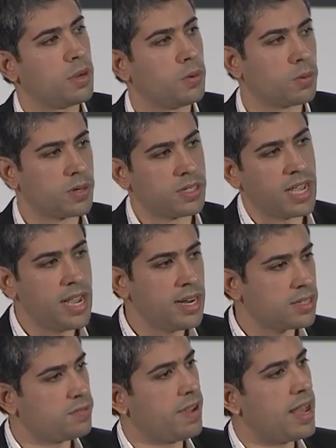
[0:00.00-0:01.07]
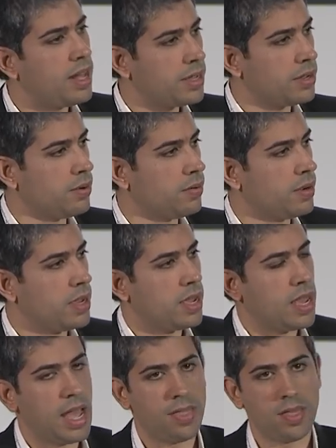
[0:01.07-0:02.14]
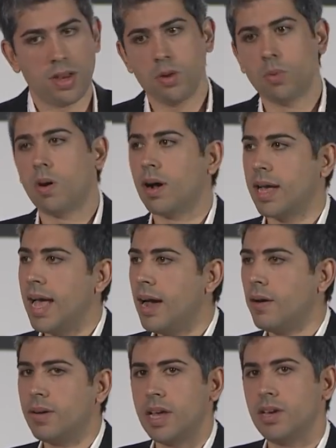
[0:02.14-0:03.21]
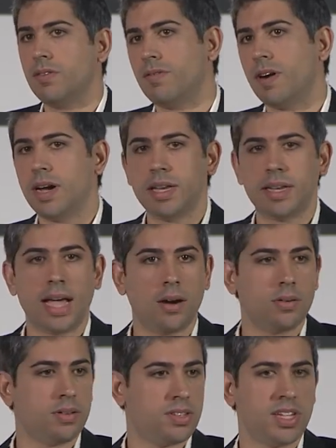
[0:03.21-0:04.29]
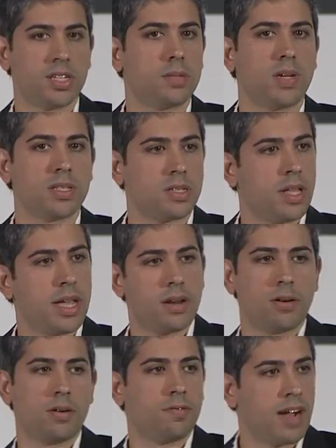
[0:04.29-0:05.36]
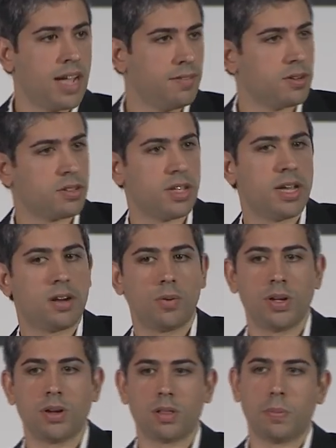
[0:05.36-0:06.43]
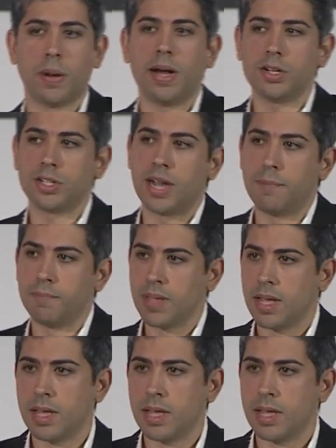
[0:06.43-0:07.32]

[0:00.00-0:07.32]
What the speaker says: that will retain its value, and then you walk out and you find out 6 months later, 5 years later, when you go to the pawn shop,